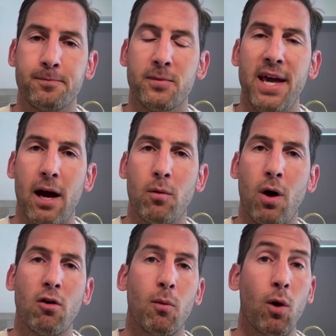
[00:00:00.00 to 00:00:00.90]
Yeah.
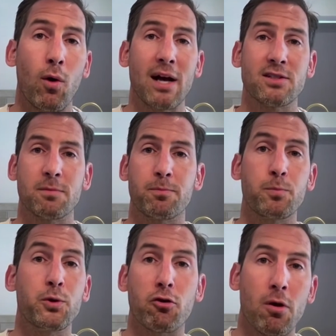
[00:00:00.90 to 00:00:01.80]
All right. Well, as a
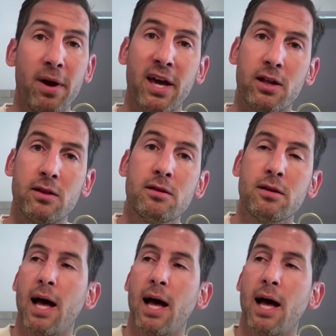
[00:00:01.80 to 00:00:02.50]
European